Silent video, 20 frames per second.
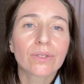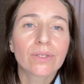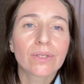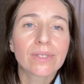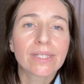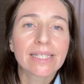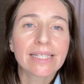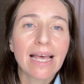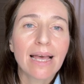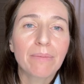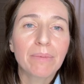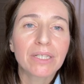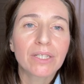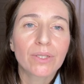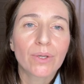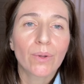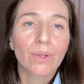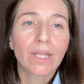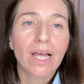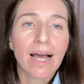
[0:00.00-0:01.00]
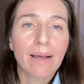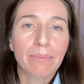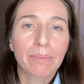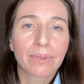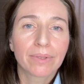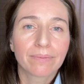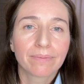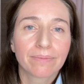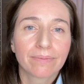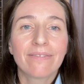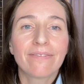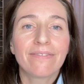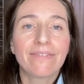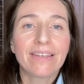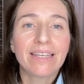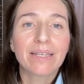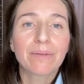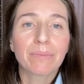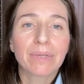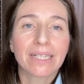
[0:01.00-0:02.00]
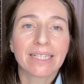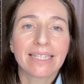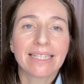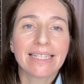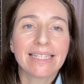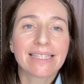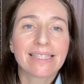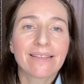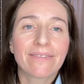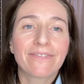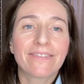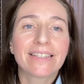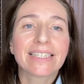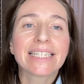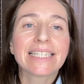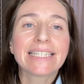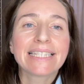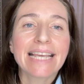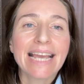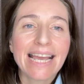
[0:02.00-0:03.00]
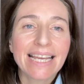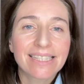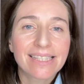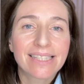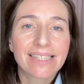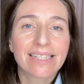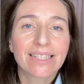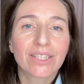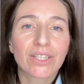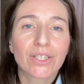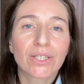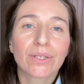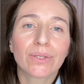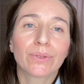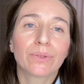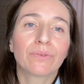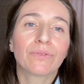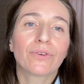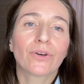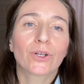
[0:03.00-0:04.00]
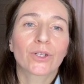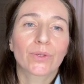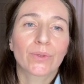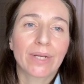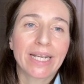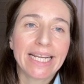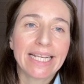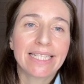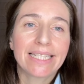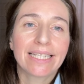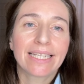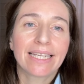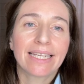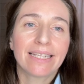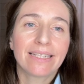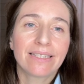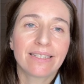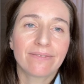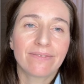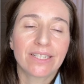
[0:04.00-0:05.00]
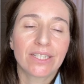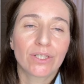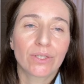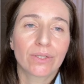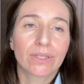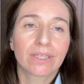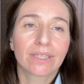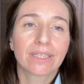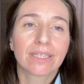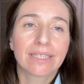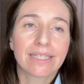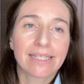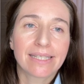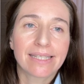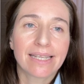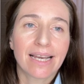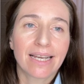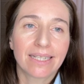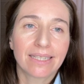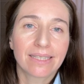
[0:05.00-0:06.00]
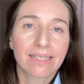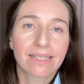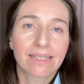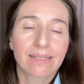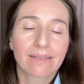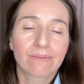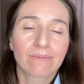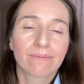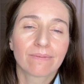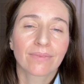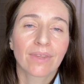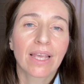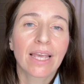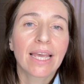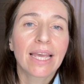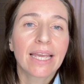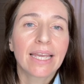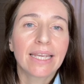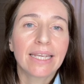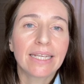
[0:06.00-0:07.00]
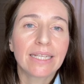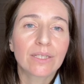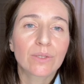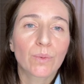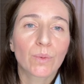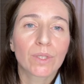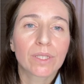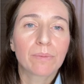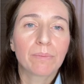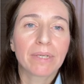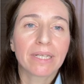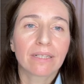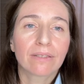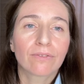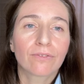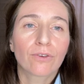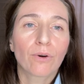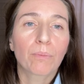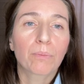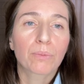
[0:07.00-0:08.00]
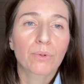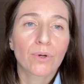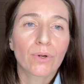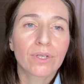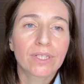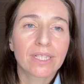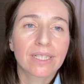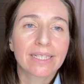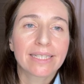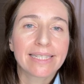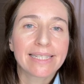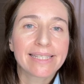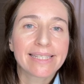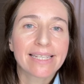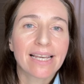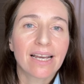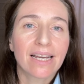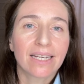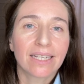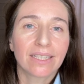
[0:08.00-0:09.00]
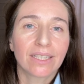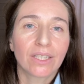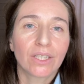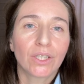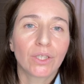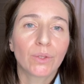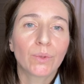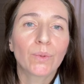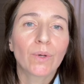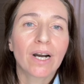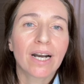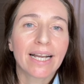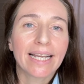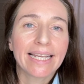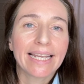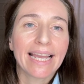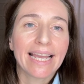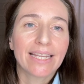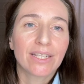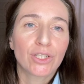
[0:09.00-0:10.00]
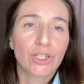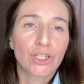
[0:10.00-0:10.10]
to sum it all up, Figma is a fantastic tool for creating individual designs. It was built for product design, UI, and